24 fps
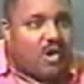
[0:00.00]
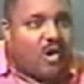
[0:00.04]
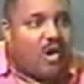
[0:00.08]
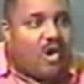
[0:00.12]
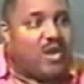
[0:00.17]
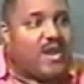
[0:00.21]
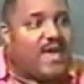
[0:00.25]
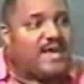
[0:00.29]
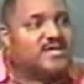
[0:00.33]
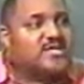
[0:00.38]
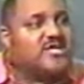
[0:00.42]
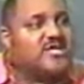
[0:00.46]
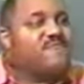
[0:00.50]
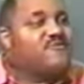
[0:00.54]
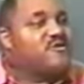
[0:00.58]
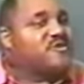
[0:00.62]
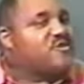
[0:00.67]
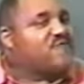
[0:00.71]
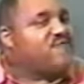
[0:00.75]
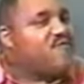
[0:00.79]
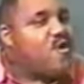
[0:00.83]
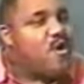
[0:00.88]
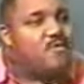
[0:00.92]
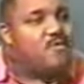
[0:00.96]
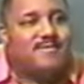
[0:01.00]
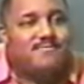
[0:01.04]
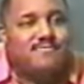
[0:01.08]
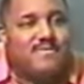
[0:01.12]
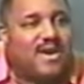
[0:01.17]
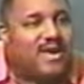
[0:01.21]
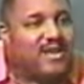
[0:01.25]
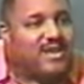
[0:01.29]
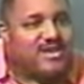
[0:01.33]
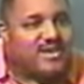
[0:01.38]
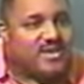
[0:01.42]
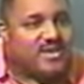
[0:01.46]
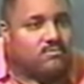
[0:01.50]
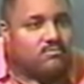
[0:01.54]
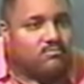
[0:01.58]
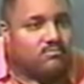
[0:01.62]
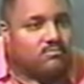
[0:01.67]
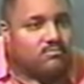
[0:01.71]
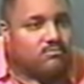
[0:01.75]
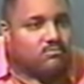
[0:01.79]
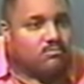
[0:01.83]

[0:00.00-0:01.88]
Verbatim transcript: All that stuff is a form of melanin.